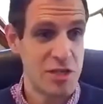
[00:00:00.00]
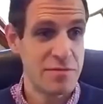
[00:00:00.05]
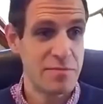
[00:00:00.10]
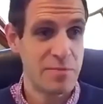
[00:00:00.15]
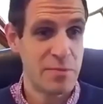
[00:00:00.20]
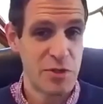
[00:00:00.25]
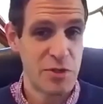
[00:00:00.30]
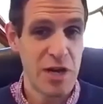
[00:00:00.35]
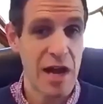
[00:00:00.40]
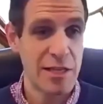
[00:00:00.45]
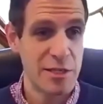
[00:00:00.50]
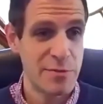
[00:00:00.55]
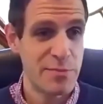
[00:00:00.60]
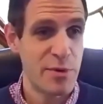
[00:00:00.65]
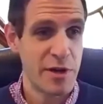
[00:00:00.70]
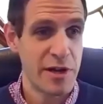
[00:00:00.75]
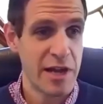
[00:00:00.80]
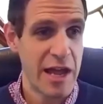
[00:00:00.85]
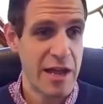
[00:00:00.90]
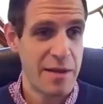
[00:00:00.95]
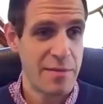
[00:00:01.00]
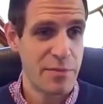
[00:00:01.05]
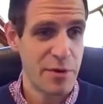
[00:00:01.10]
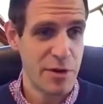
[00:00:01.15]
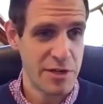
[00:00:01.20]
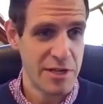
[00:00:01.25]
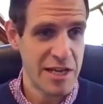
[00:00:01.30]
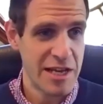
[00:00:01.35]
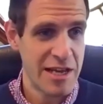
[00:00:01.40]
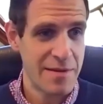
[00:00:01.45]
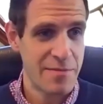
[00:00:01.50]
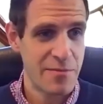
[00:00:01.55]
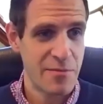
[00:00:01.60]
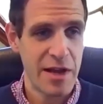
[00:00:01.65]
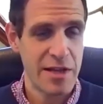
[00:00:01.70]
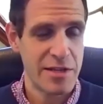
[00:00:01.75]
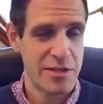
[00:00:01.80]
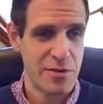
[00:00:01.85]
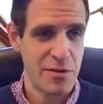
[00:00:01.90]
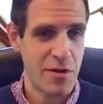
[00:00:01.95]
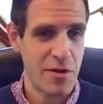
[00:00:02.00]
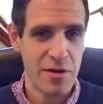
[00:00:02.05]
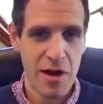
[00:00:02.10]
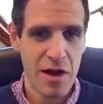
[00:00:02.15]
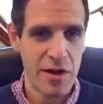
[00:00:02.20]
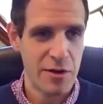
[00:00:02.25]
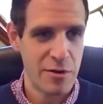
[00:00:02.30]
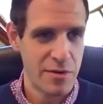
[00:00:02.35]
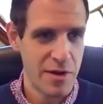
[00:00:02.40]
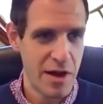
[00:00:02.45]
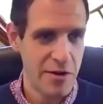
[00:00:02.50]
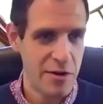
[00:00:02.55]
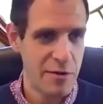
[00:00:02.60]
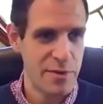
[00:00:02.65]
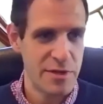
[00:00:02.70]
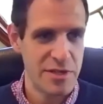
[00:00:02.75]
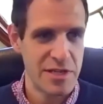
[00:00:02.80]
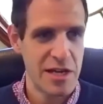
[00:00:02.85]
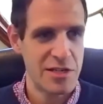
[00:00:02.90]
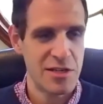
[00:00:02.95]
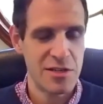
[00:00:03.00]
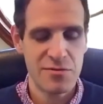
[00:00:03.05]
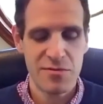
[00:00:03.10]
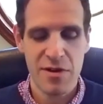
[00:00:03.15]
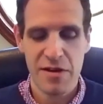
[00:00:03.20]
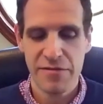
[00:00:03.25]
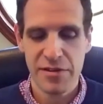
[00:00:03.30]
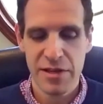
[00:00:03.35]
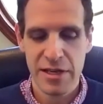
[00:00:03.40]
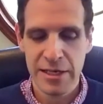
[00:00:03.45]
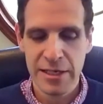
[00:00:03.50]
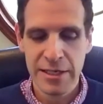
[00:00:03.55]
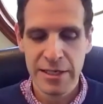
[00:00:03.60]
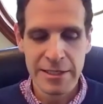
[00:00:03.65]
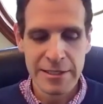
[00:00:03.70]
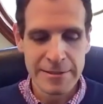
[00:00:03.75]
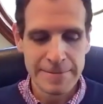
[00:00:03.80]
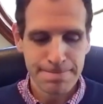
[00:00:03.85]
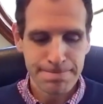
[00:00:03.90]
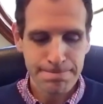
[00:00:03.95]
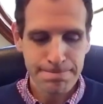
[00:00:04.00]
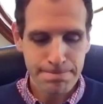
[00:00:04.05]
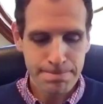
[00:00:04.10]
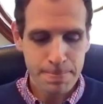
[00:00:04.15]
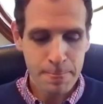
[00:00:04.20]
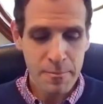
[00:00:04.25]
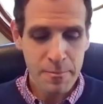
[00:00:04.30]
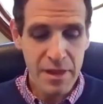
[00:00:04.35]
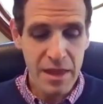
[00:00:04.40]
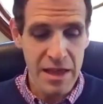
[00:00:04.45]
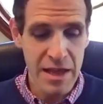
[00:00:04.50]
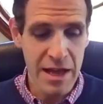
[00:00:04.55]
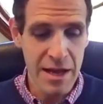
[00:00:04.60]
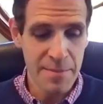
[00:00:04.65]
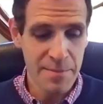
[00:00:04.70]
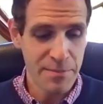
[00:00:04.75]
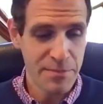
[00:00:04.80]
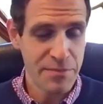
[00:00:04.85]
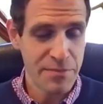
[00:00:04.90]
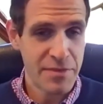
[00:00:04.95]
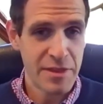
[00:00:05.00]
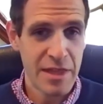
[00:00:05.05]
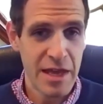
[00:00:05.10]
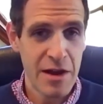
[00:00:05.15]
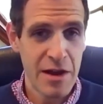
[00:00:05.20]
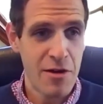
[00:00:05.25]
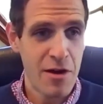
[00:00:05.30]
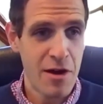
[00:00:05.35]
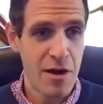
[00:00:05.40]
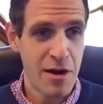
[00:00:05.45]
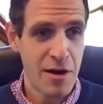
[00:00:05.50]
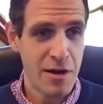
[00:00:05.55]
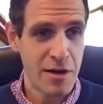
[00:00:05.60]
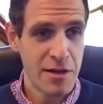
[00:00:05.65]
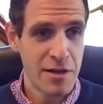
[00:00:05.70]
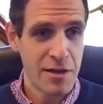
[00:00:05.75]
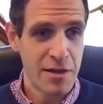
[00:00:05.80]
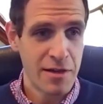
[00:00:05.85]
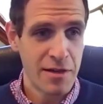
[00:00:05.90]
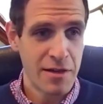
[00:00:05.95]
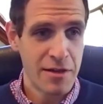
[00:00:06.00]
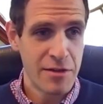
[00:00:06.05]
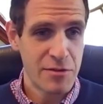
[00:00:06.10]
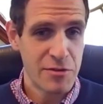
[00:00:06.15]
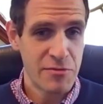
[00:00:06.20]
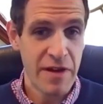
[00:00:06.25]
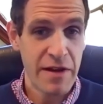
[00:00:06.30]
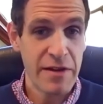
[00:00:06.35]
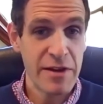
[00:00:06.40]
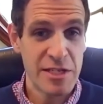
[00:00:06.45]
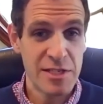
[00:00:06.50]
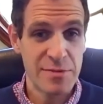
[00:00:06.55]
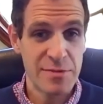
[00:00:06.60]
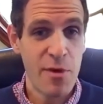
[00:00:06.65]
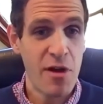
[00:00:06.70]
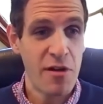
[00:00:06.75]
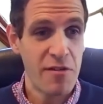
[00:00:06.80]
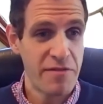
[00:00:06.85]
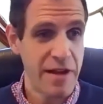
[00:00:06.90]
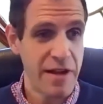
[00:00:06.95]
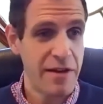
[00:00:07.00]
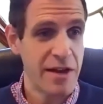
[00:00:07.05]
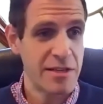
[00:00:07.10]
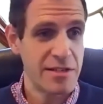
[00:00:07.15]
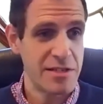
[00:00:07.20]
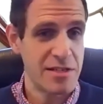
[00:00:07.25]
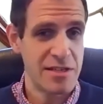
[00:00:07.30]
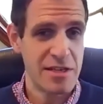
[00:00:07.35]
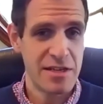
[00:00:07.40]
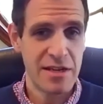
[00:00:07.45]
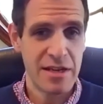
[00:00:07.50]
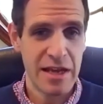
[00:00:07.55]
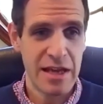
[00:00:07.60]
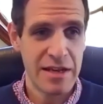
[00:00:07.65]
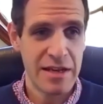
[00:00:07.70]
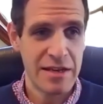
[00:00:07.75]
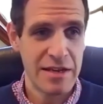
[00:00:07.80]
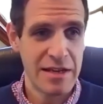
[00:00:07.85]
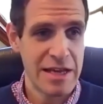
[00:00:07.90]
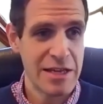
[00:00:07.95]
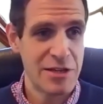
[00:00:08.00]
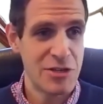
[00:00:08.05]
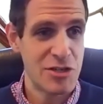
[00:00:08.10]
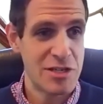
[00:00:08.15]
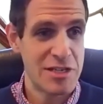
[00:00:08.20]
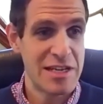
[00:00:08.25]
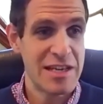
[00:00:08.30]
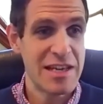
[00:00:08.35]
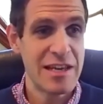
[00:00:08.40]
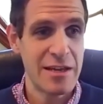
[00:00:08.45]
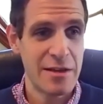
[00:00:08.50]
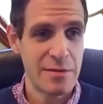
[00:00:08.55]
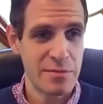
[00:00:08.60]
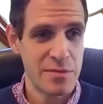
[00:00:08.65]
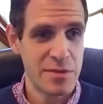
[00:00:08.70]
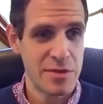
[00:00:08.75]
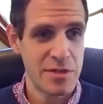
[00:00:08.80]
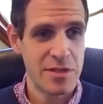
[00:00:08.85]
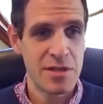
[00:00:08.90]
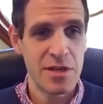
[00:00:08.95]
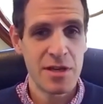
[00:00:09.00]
shots per game per team, right? So 100 possessions roughly. There are very small variances in each team's